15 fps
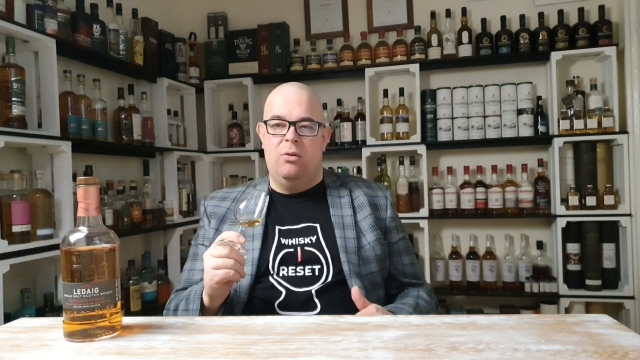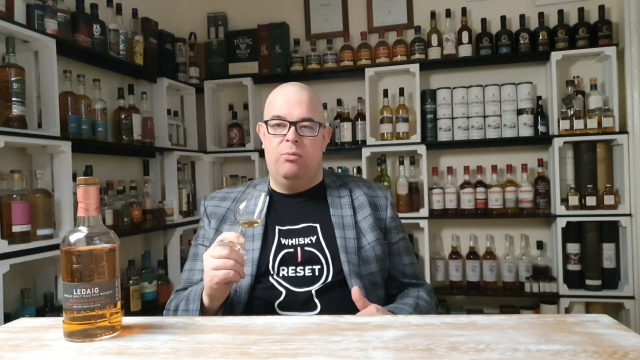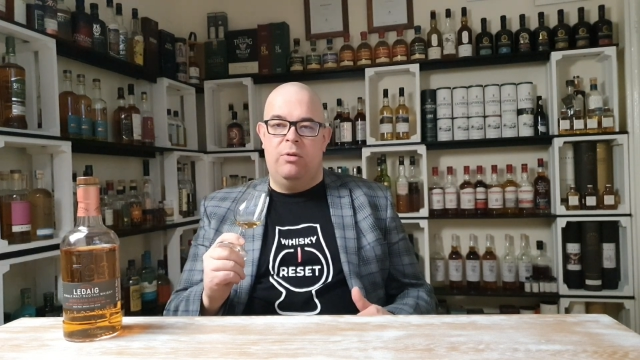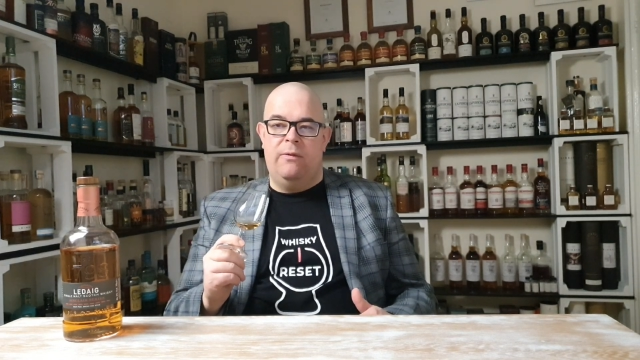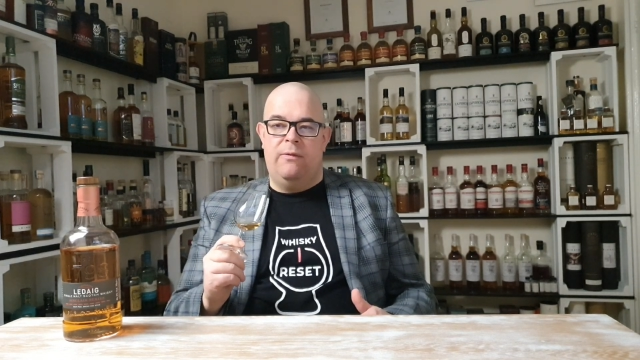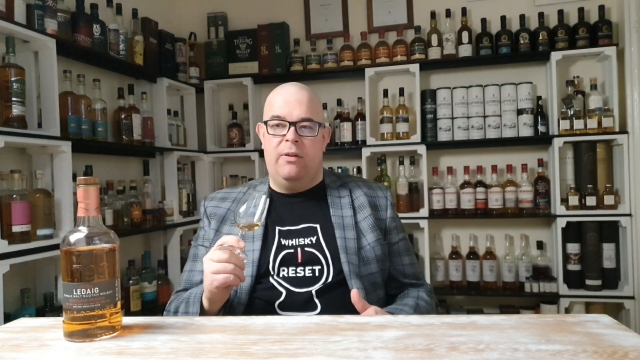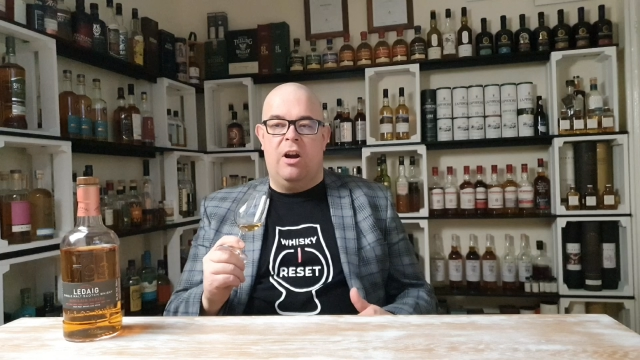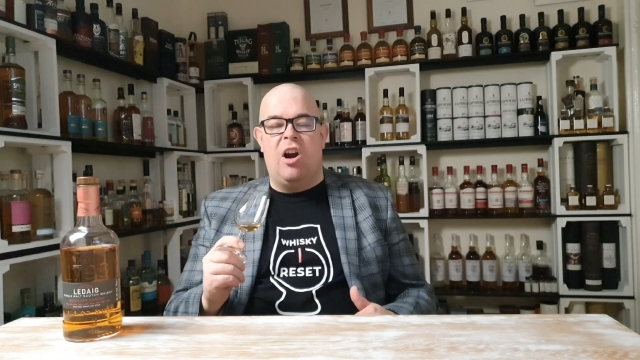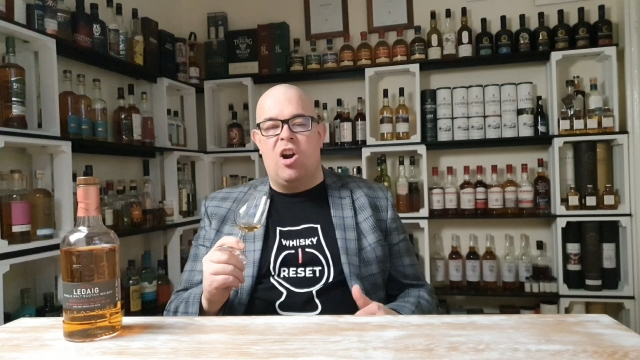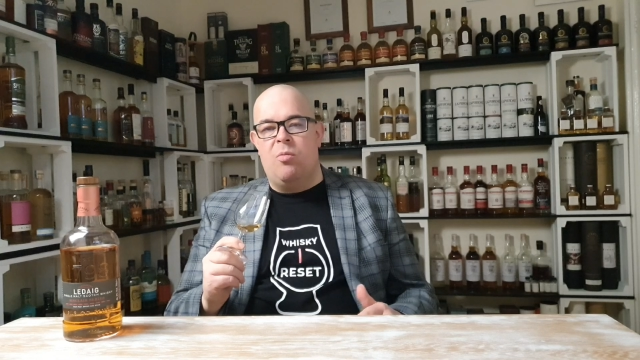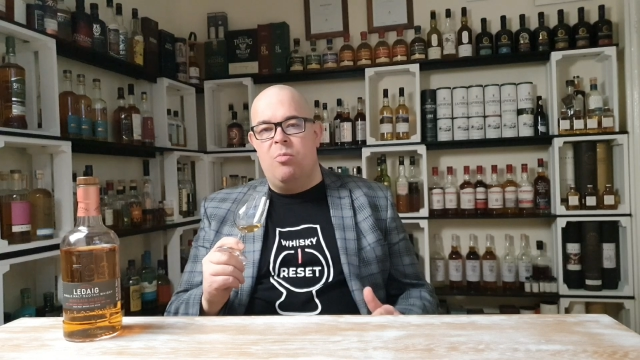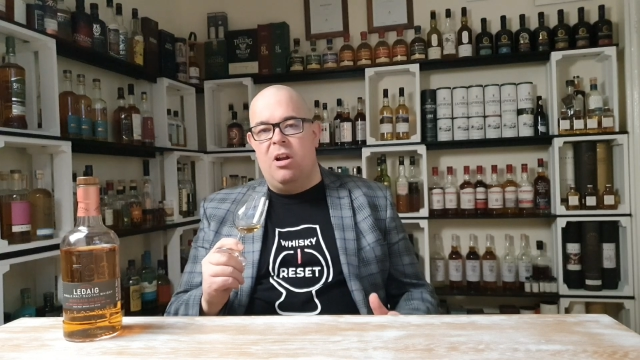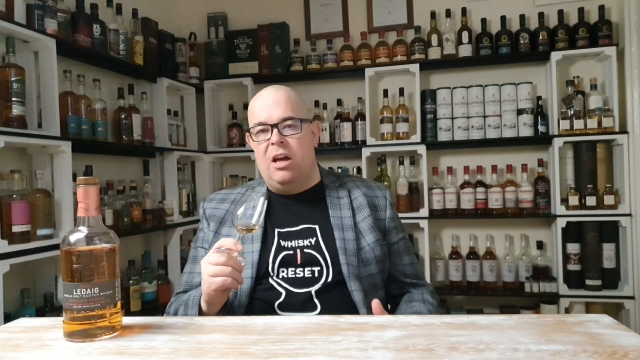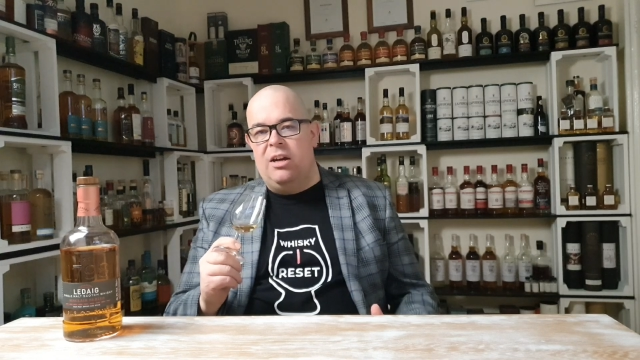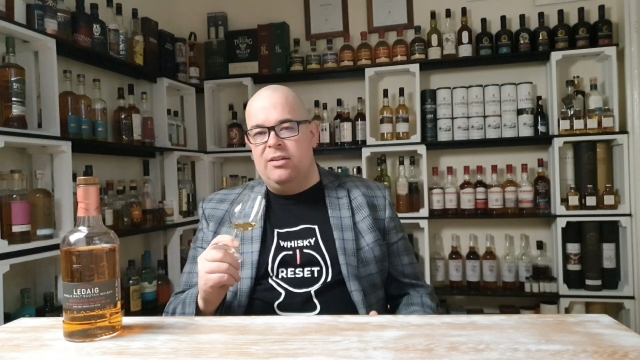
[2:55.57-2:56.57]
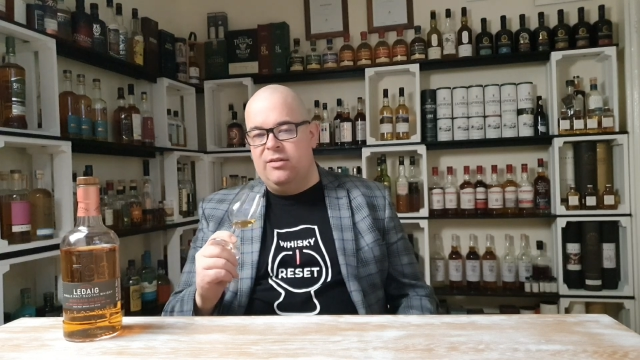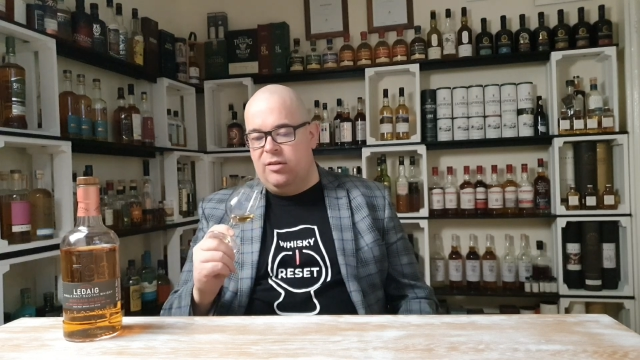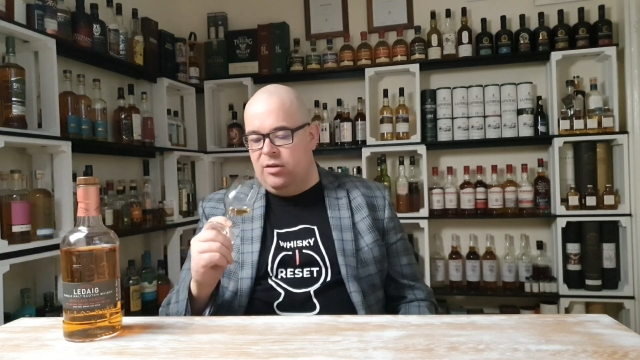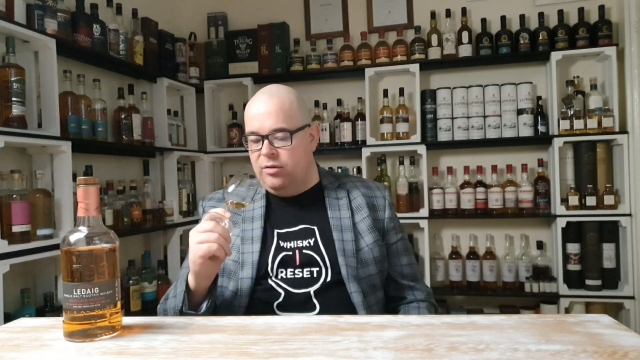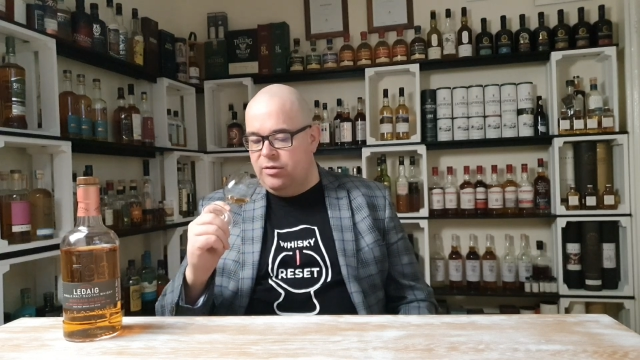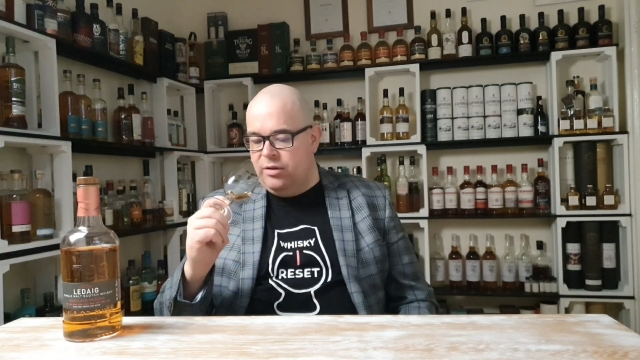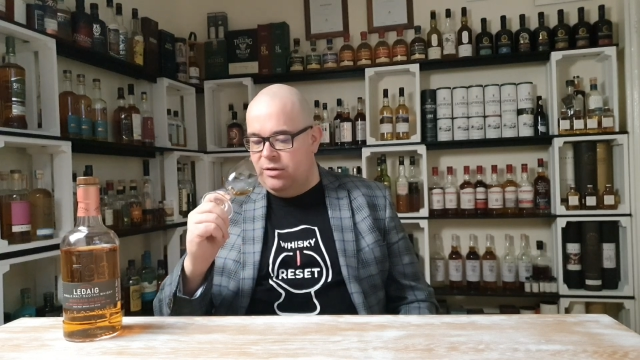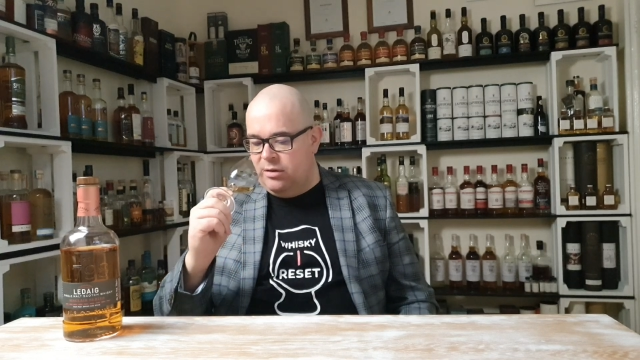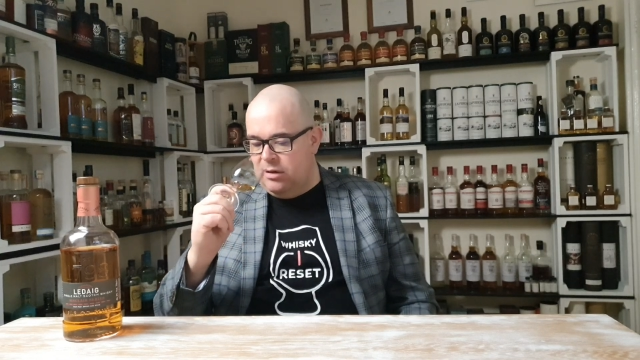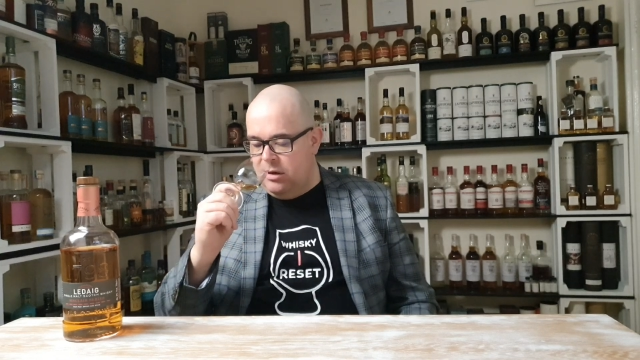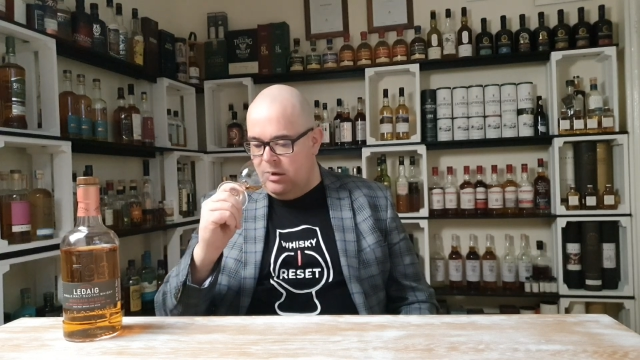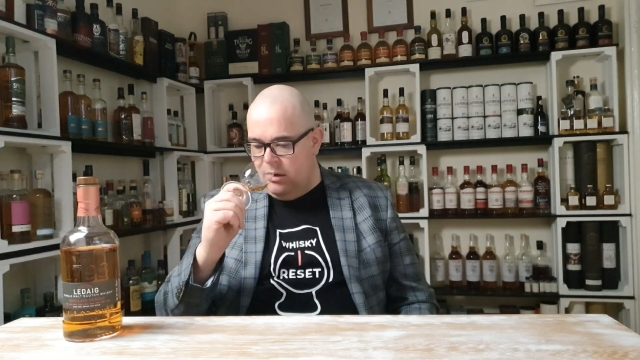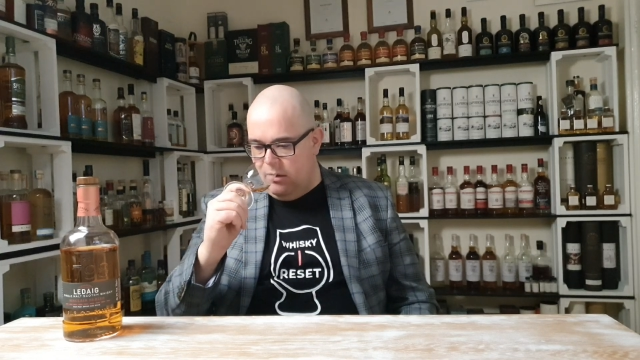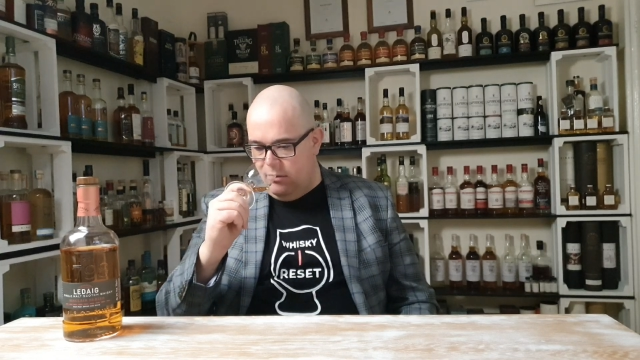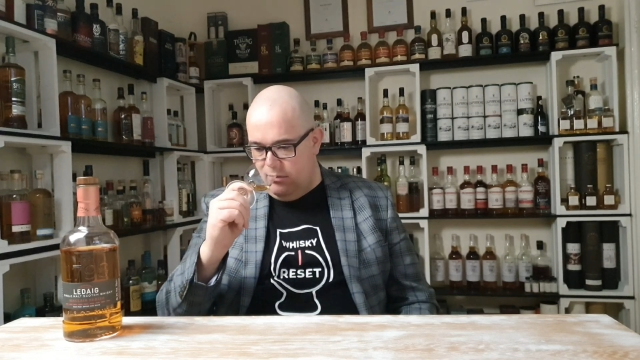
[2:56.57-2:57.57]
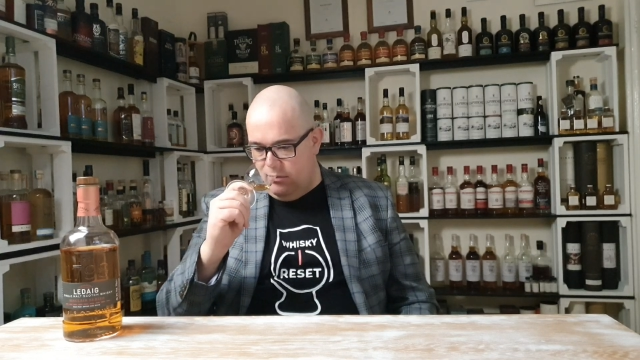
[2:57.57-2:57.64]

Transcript: with caramelized onion.